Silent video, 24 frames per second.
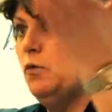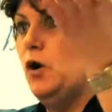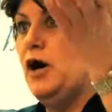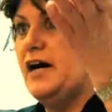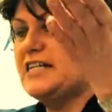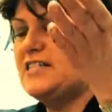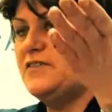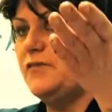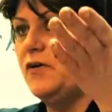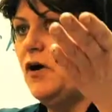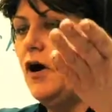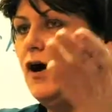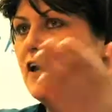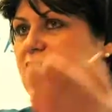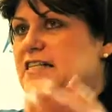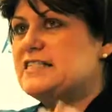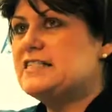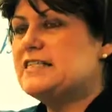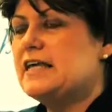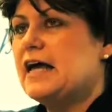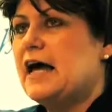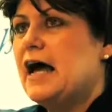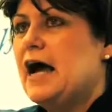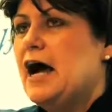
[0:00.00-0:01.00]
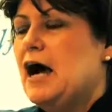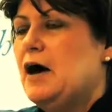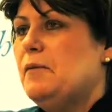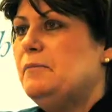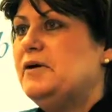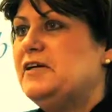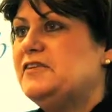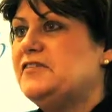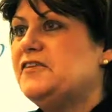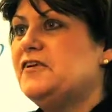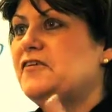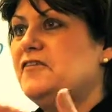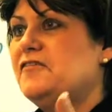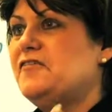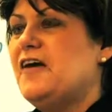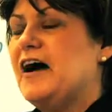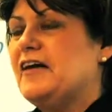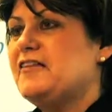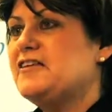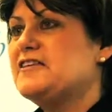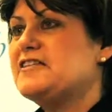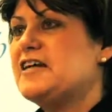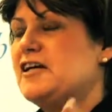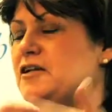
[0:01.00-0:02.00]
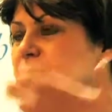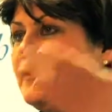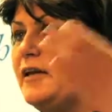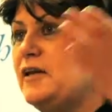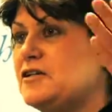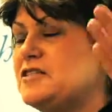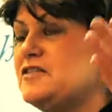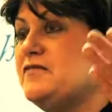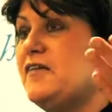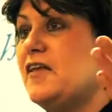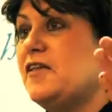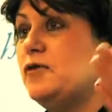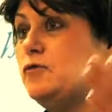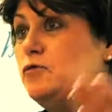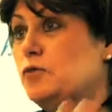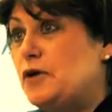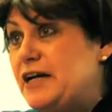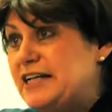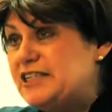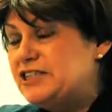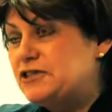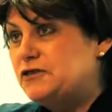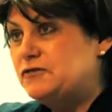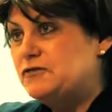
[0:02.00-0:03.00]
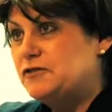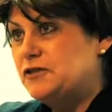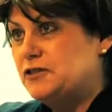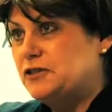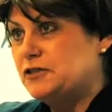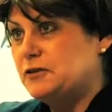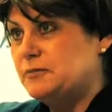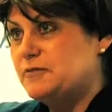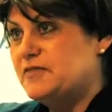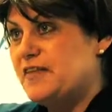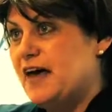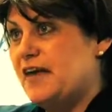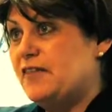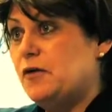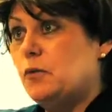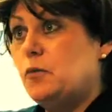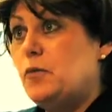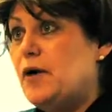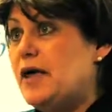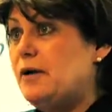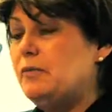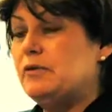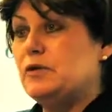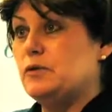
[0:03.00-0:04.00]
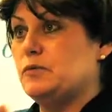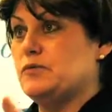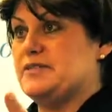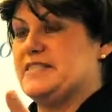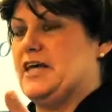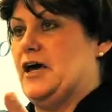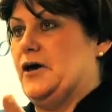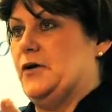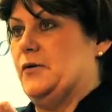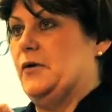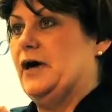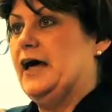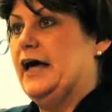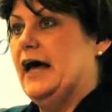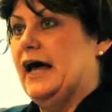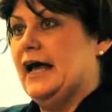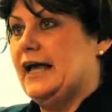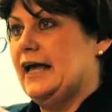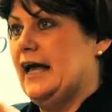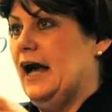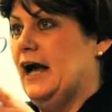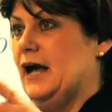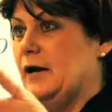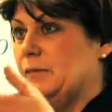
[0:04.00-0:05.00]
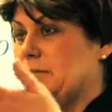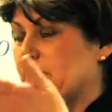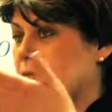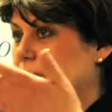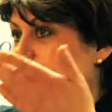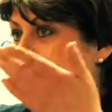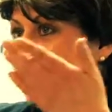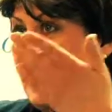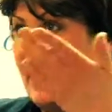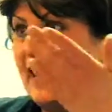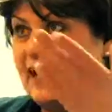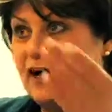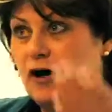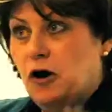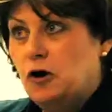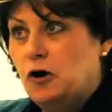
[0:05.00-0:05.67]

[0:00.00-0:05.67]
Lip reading: works for us, but the fact there's going to be lots of other regional food groups there that we will also gain